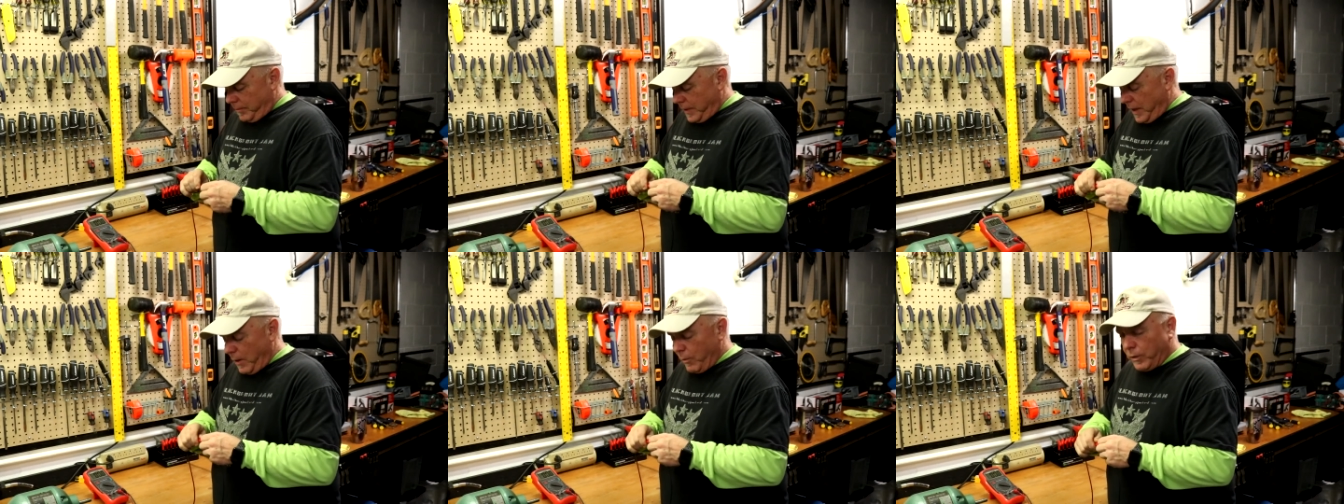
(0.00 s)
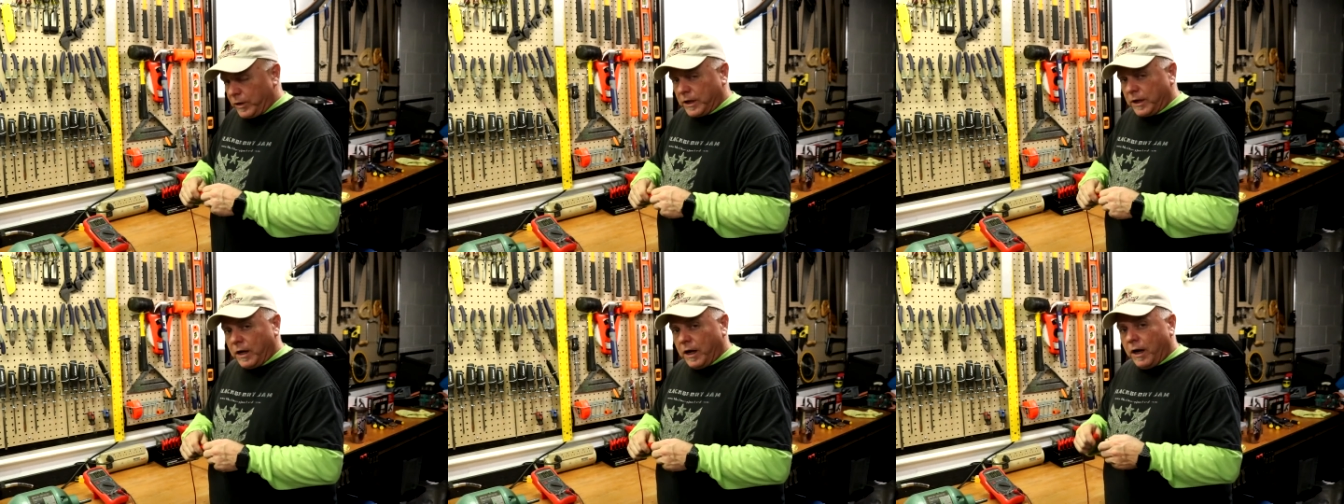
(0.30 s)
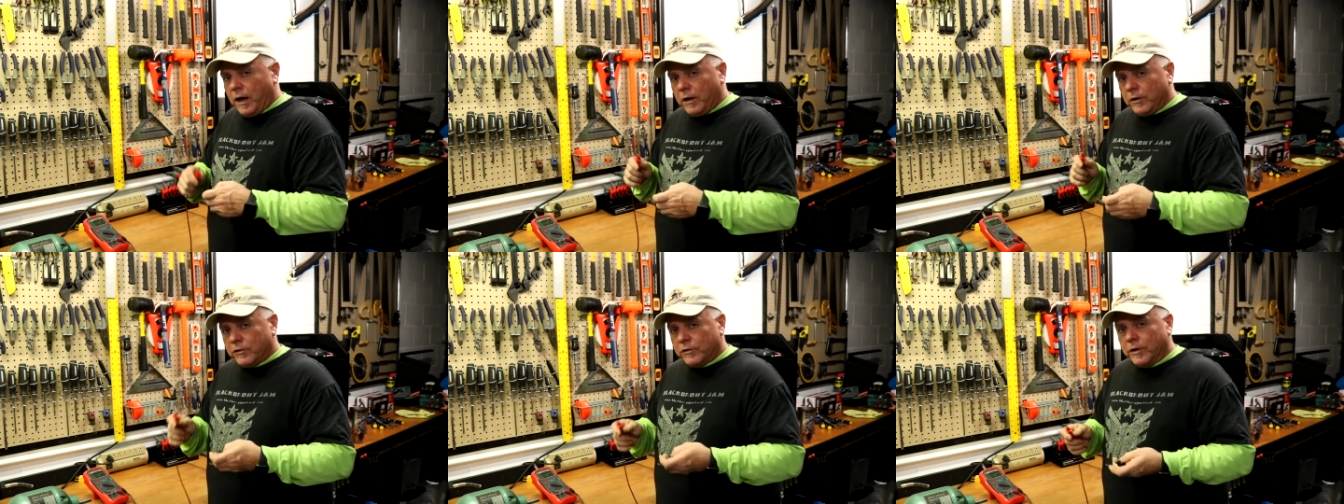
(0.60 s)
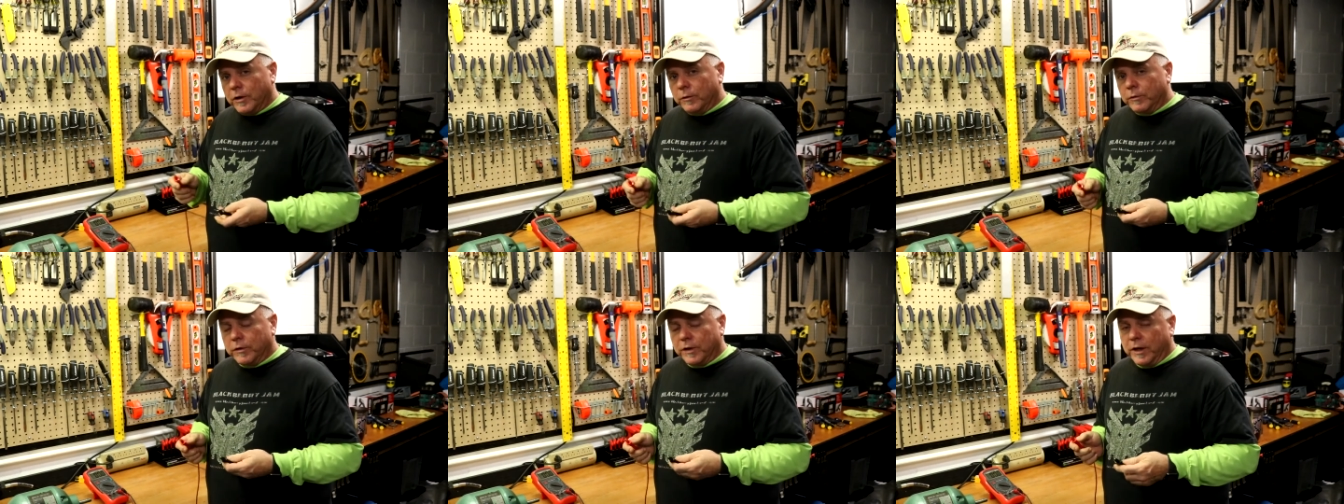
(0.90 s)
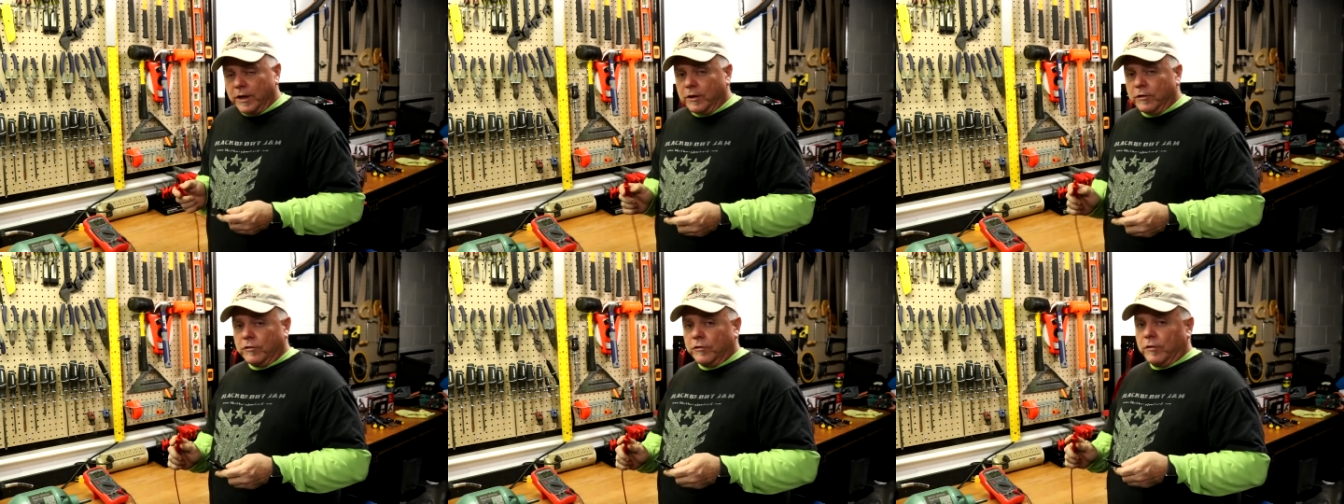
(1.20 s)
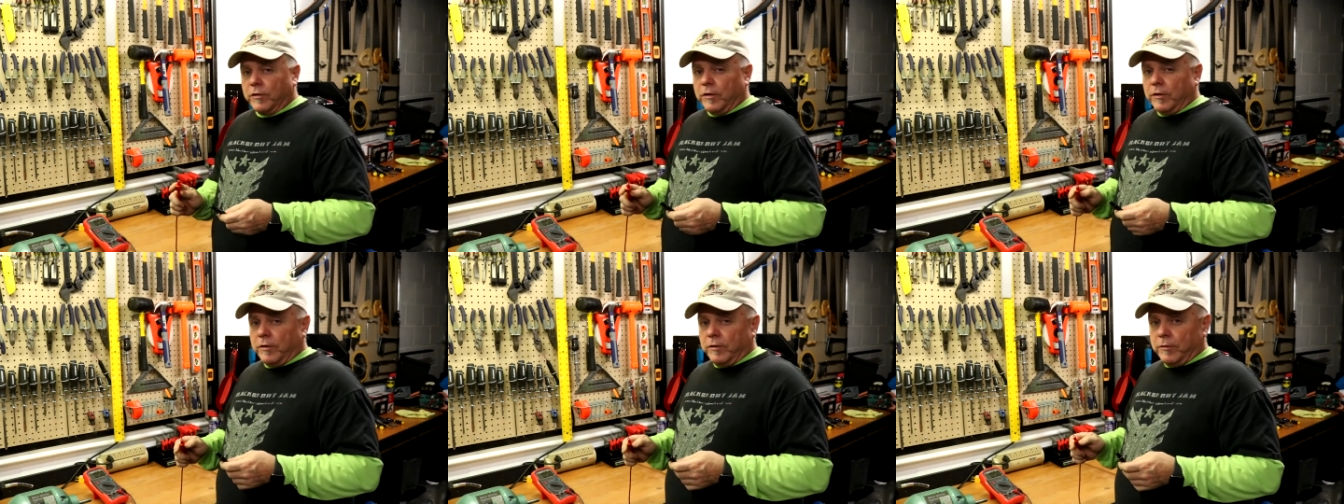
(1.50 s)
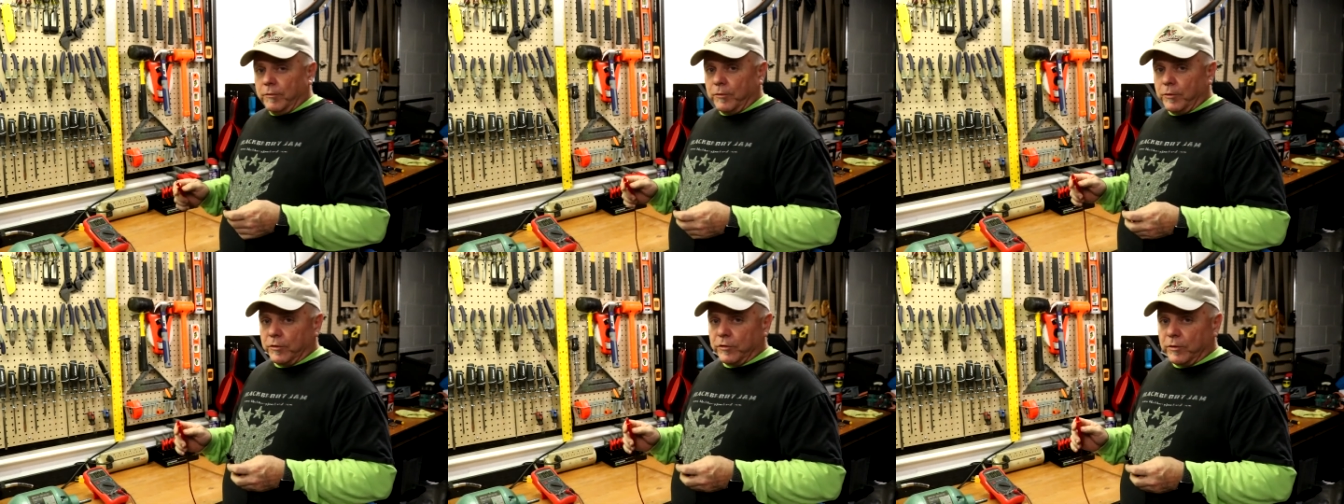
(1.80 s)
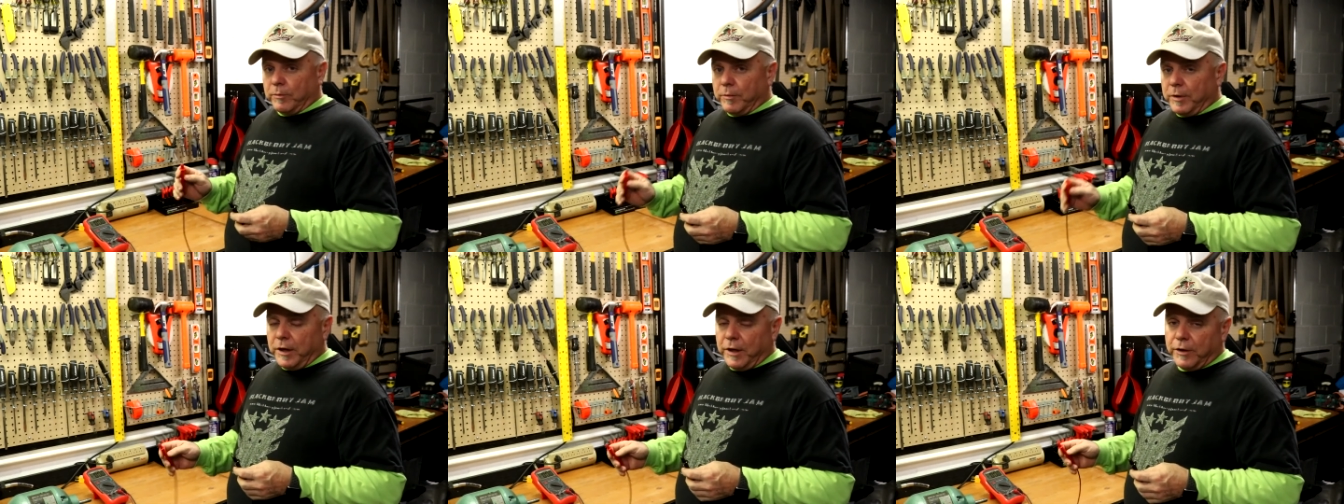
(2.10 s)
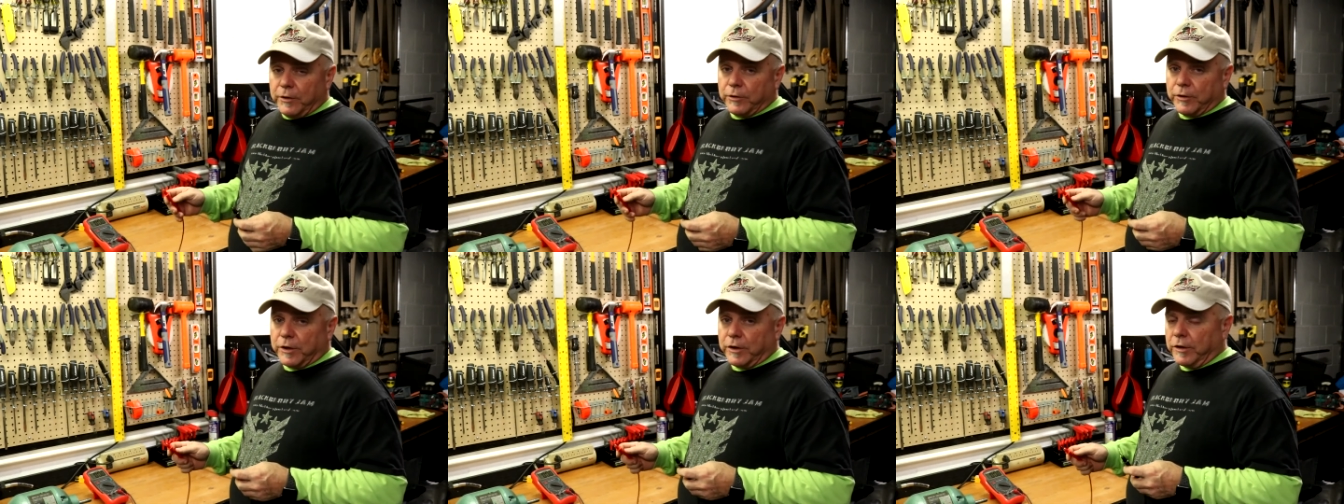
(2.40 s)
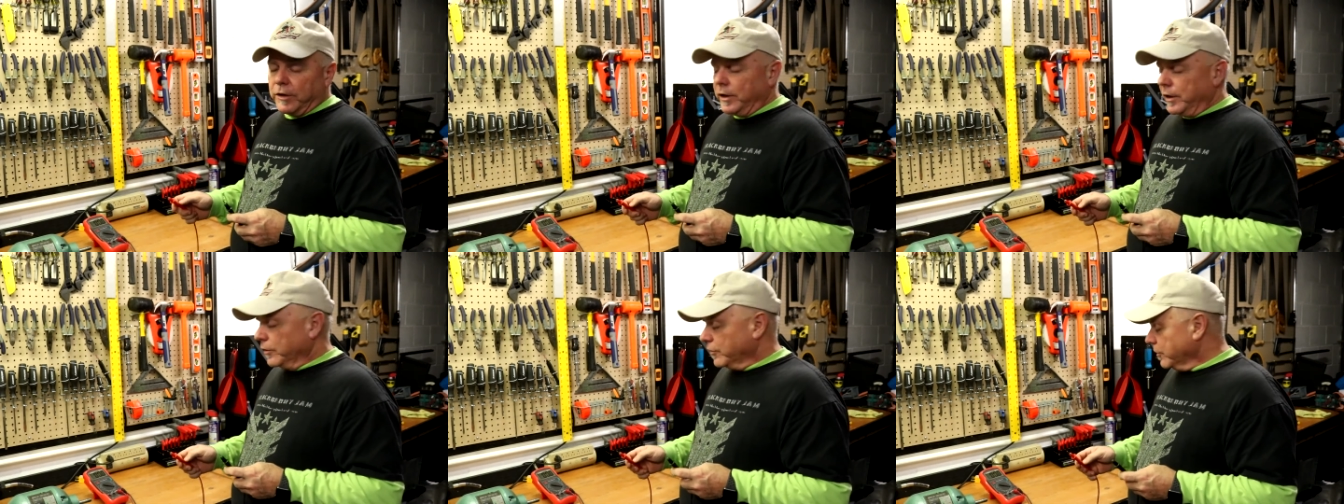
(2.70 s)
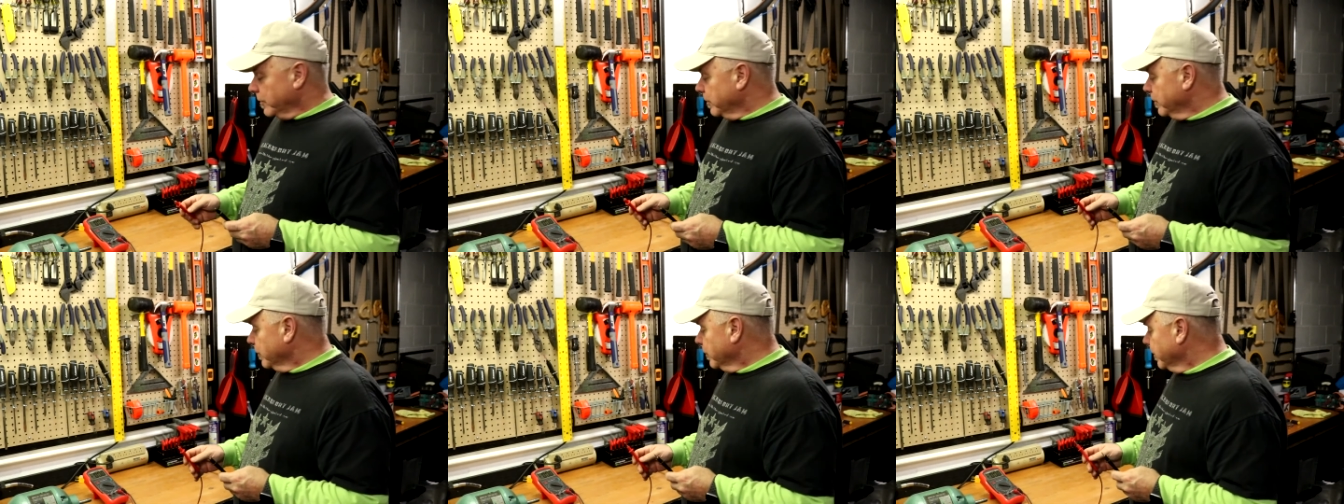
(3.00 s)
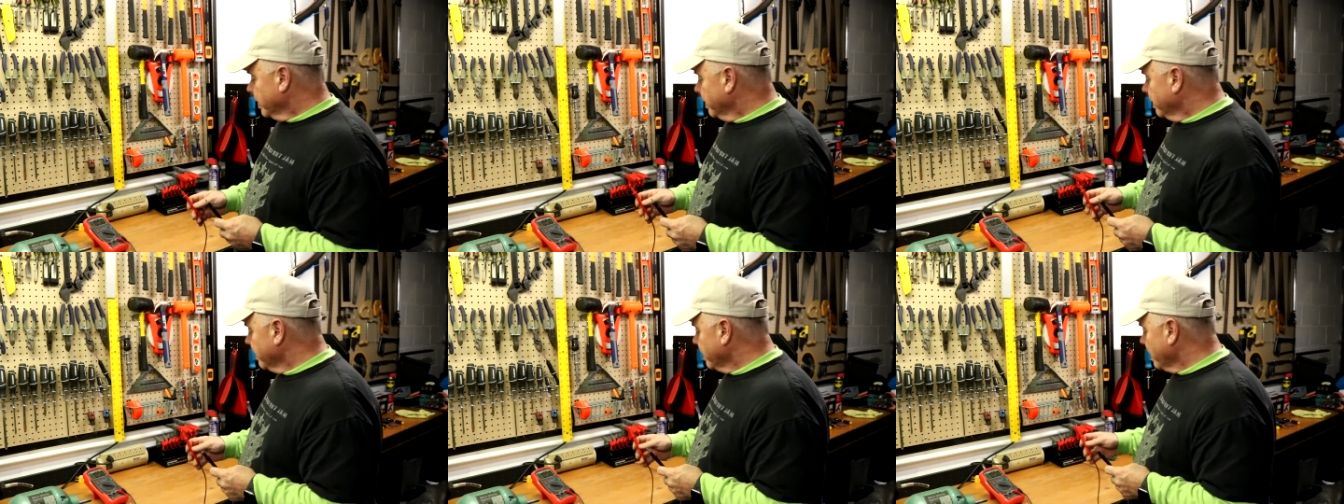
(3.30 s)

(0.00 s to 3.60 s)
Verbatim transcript: Now we can also test for some other conditions.